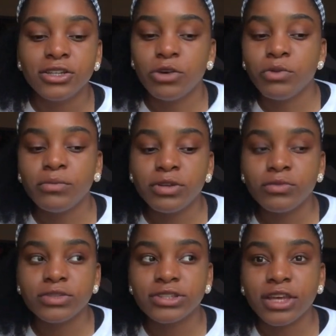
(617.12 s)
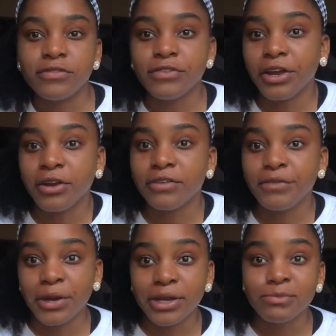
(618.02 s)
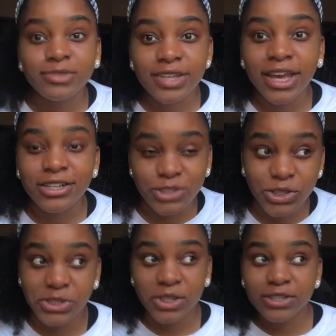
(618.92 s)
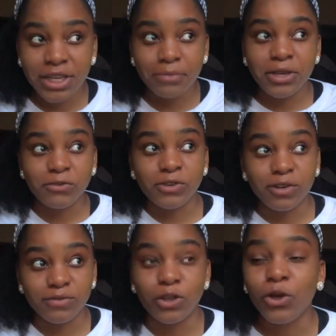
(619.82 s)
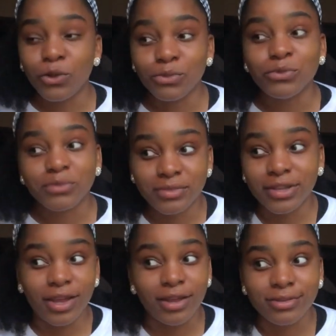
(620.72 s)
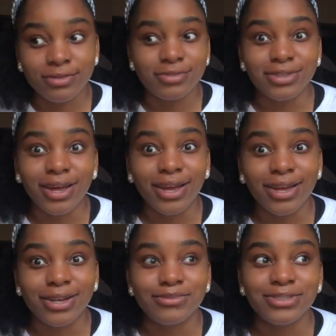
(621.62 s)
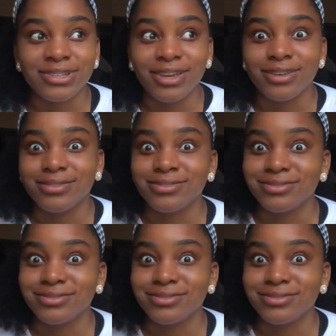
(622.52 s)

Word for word: the woman was like very very upset, and she yelled at me in front of the whole like line. I'm just like,